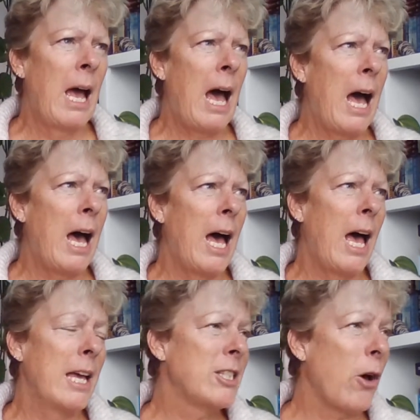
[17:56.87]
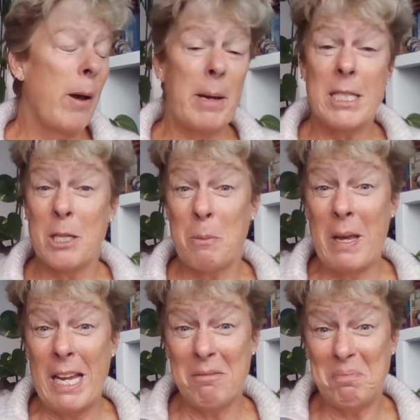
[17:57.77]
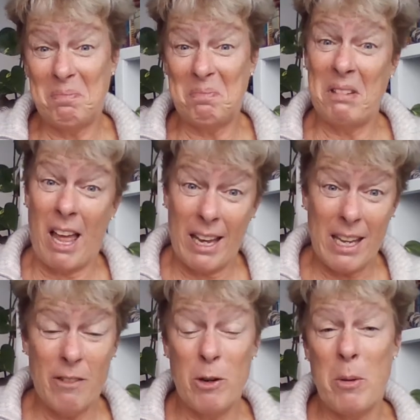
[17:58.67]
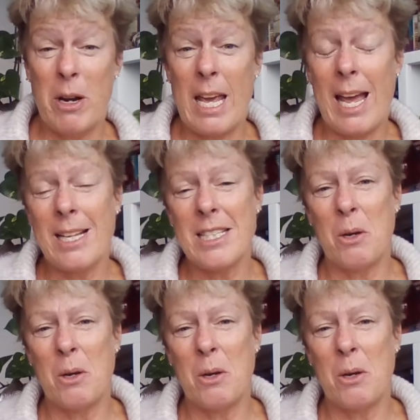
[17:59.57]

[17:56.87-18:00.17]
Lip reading: So I must admit, like everybody else,